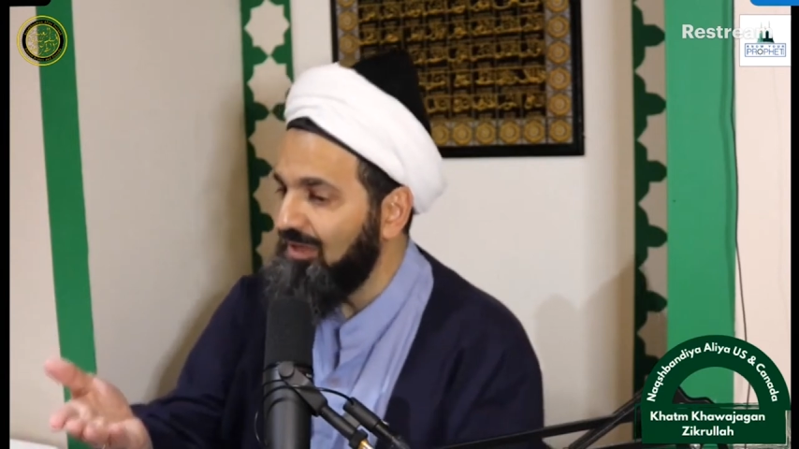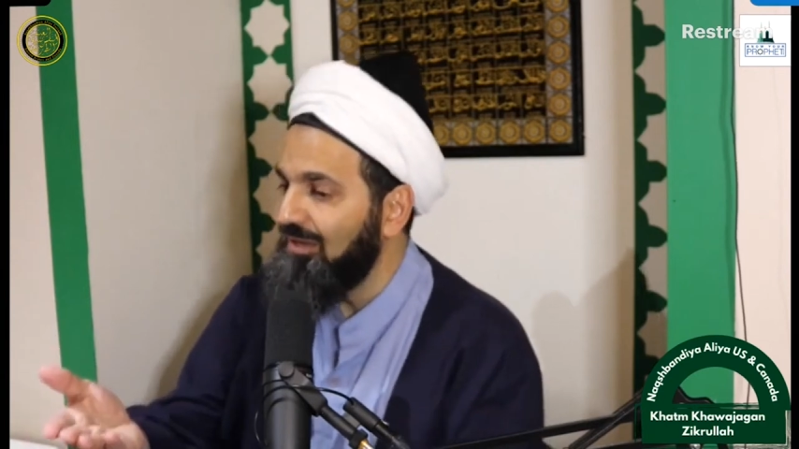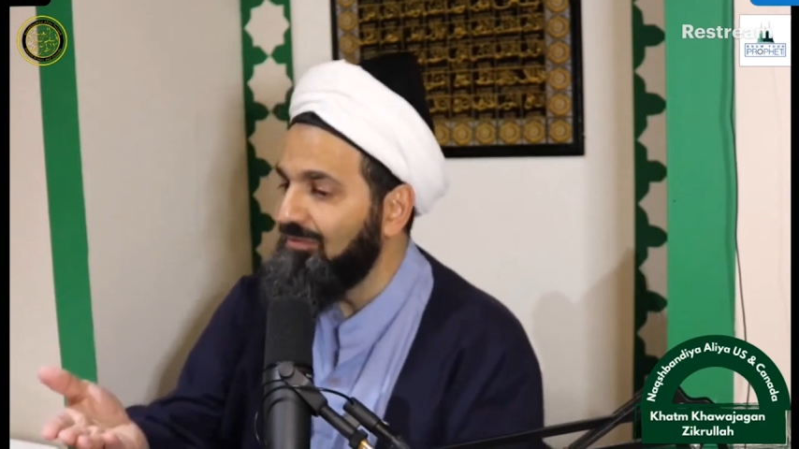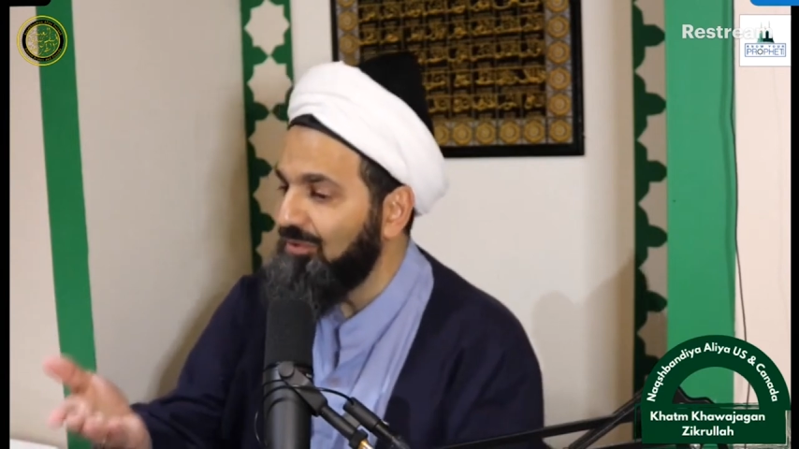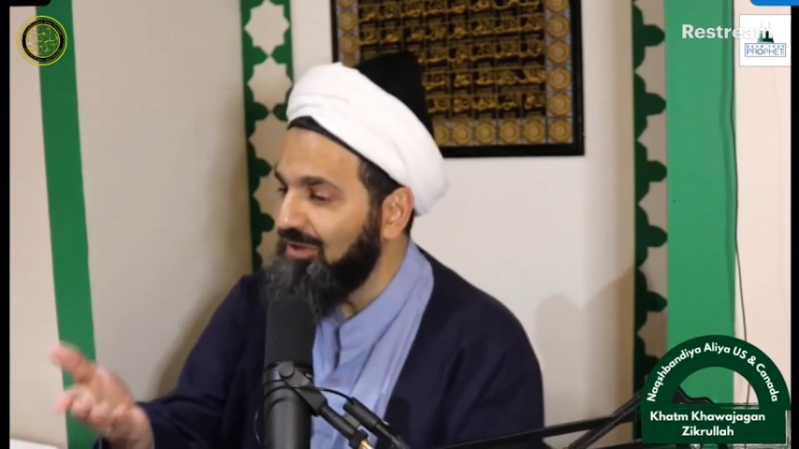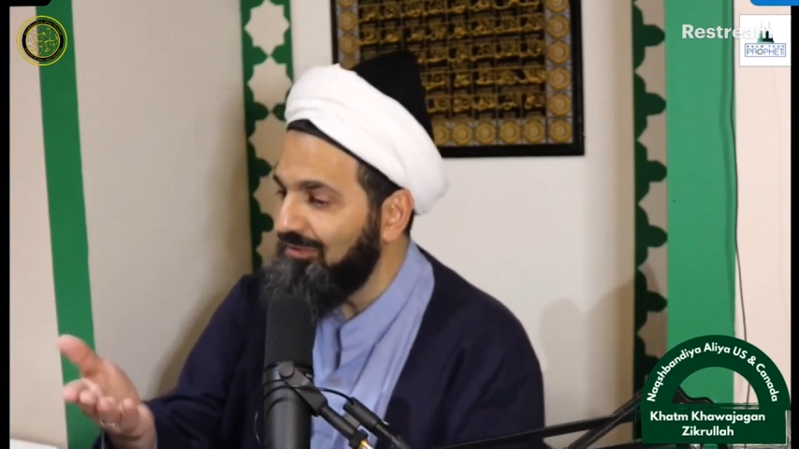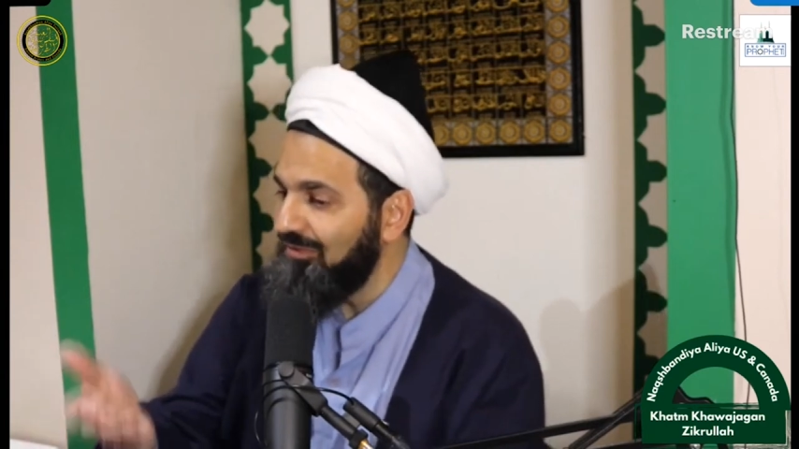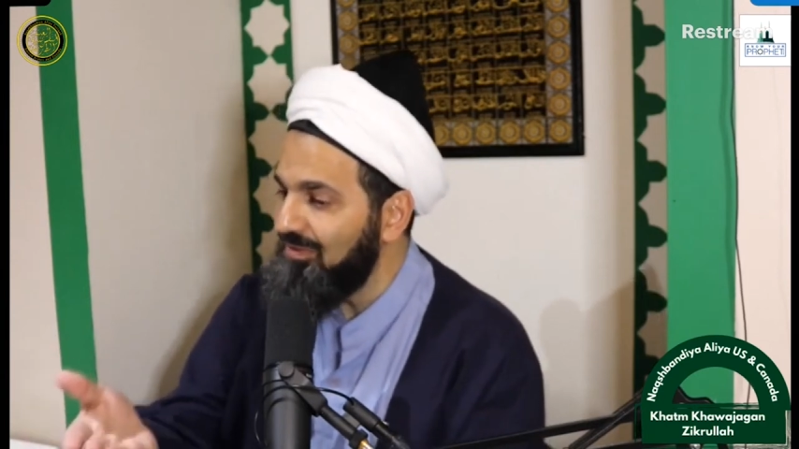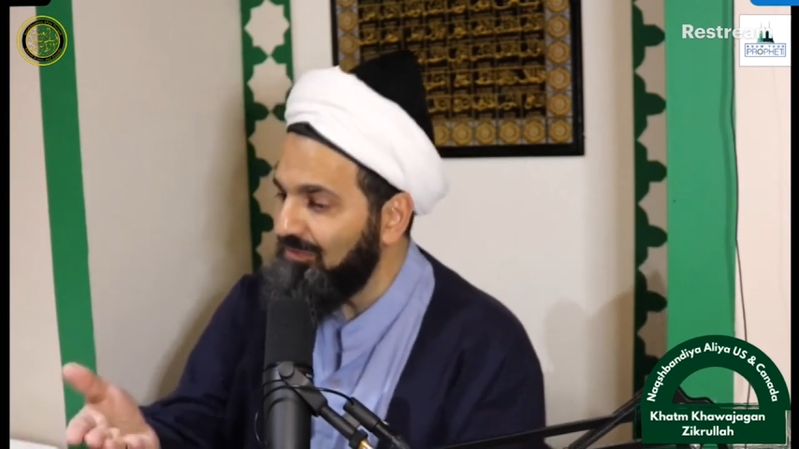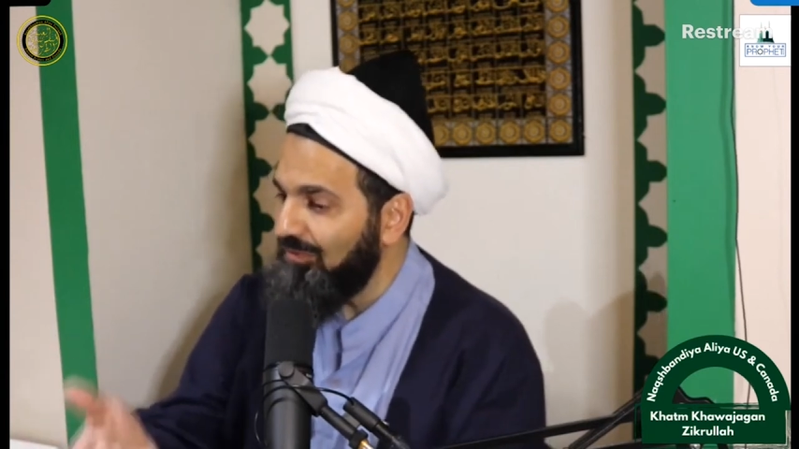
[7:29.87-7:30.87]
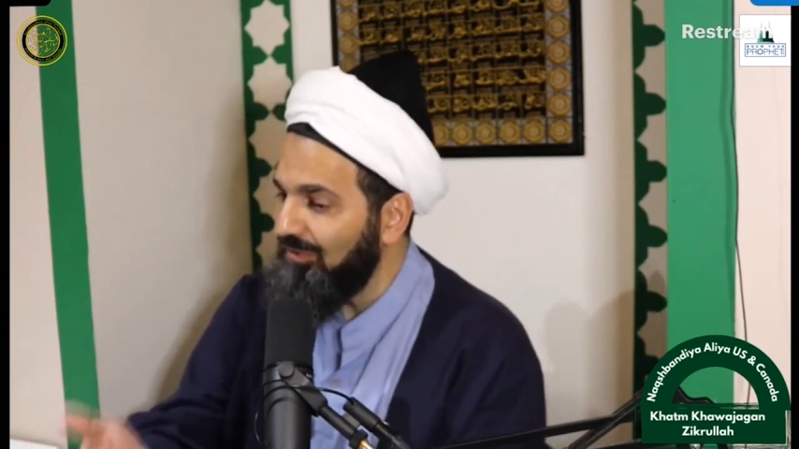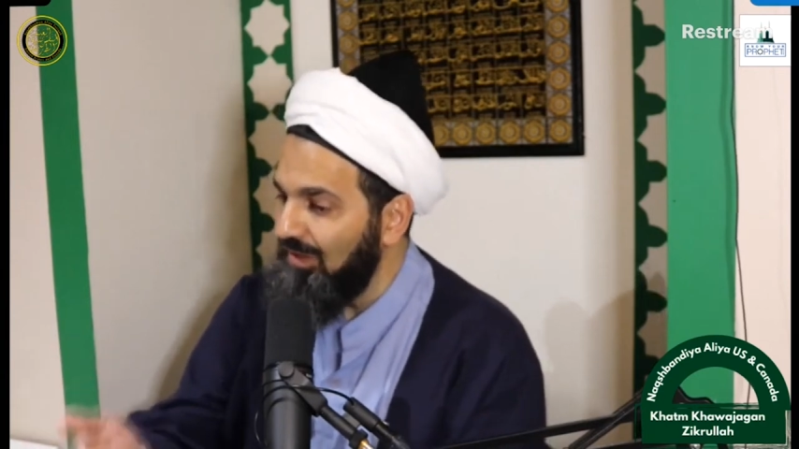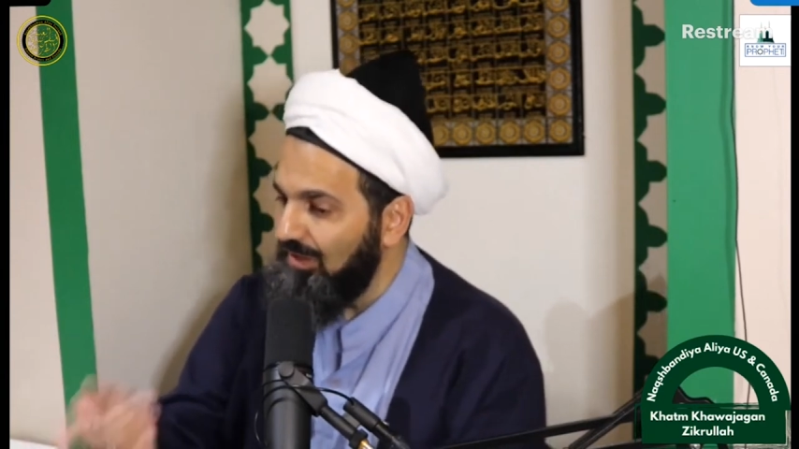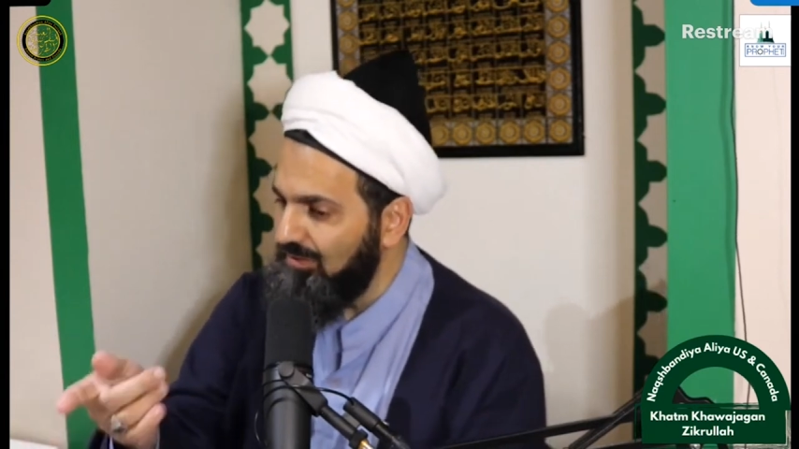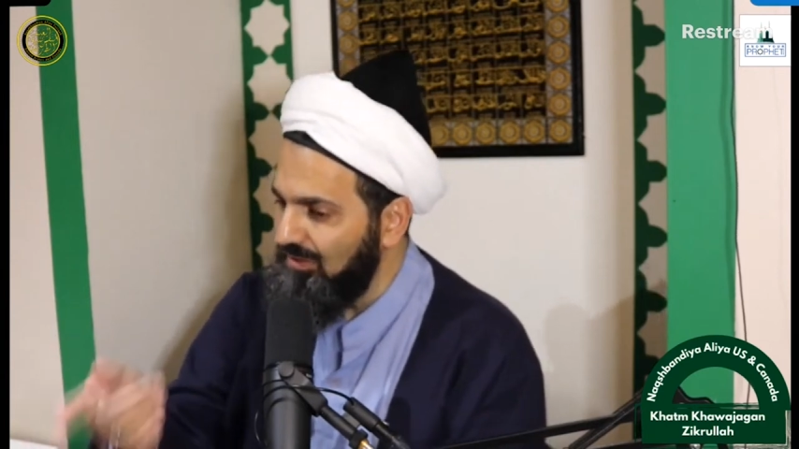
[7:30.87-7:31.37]
forgiveness of
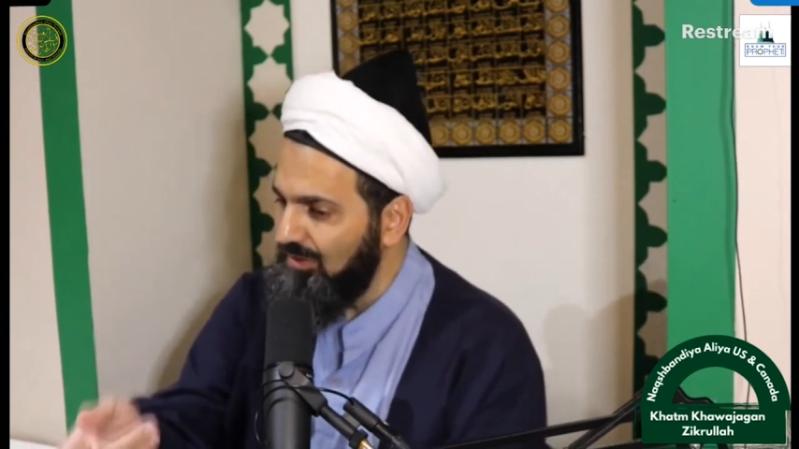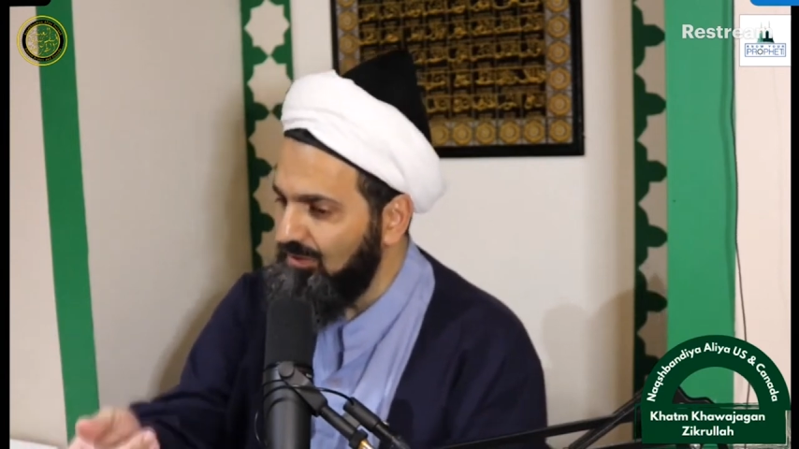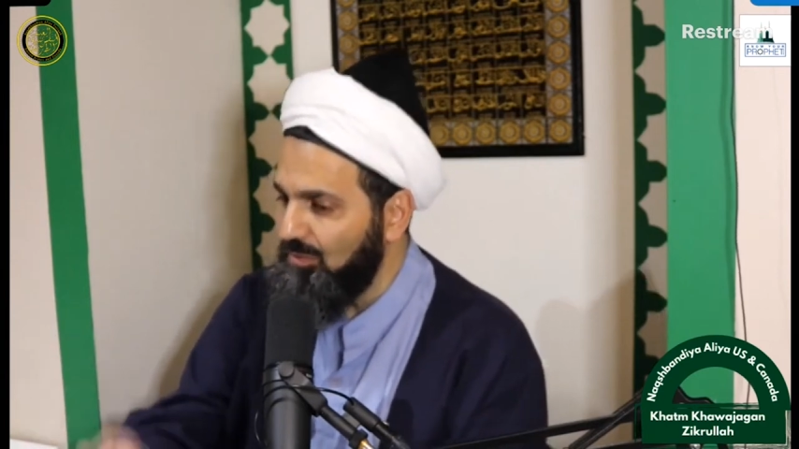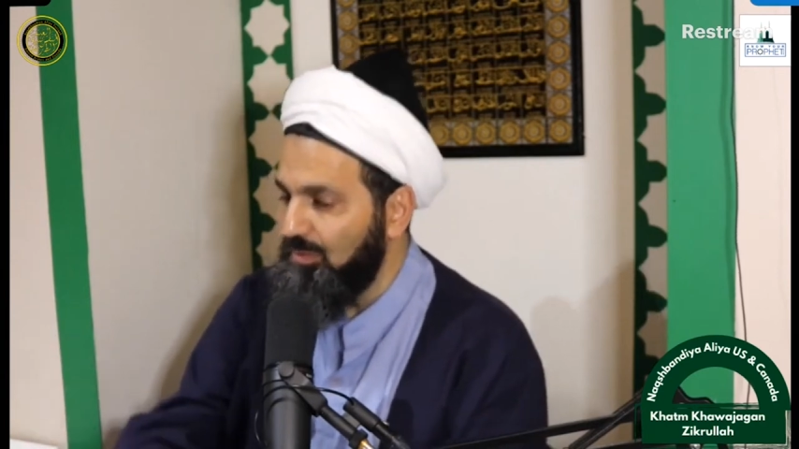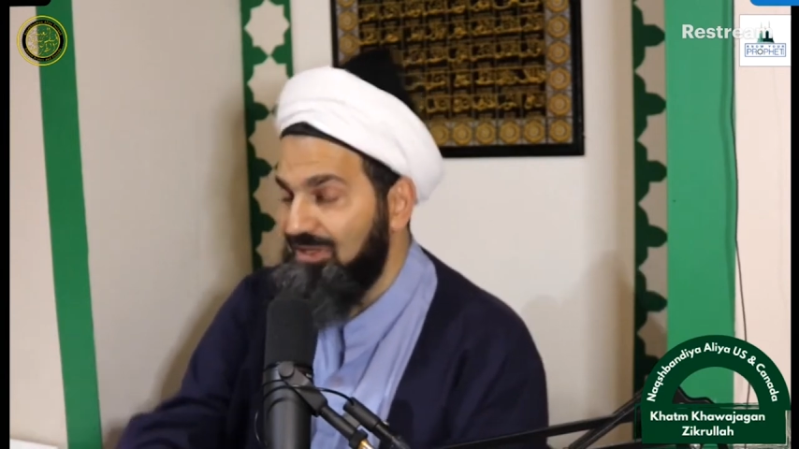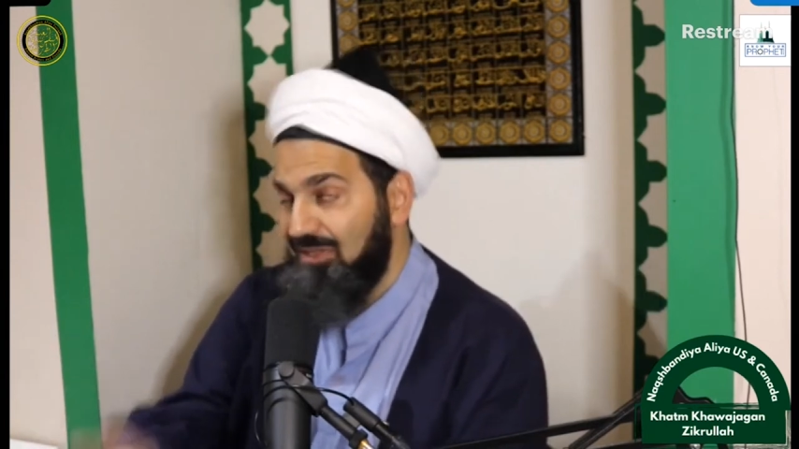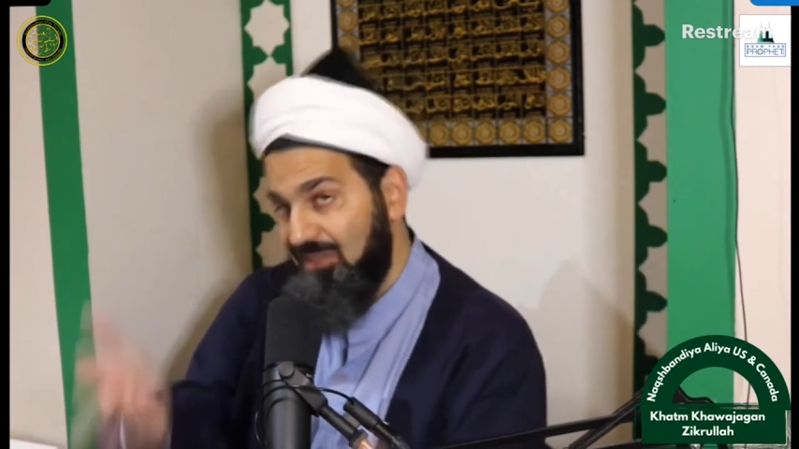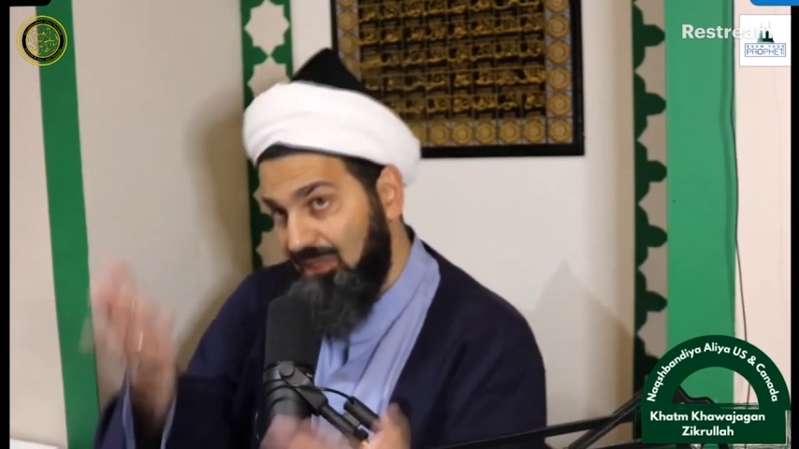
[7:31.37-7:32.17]
Allah in your presence,